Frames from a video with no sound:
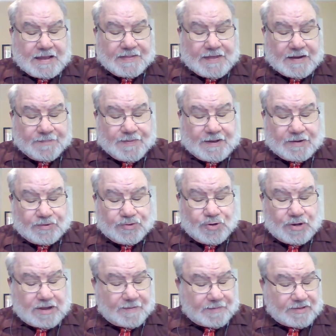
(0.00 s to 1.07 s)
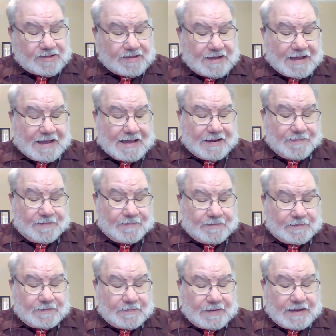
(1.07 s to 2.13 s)
Then Peter took him aside
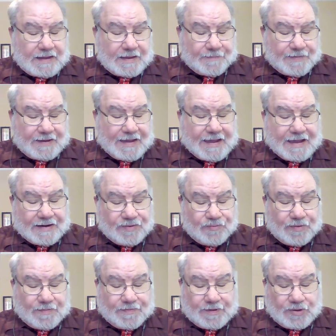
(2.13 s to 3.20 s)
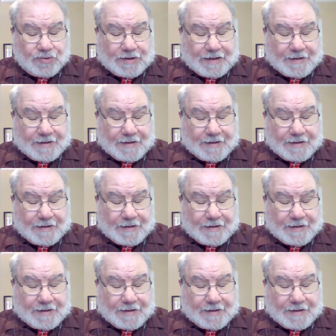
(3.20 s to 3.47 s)
and began to rebuke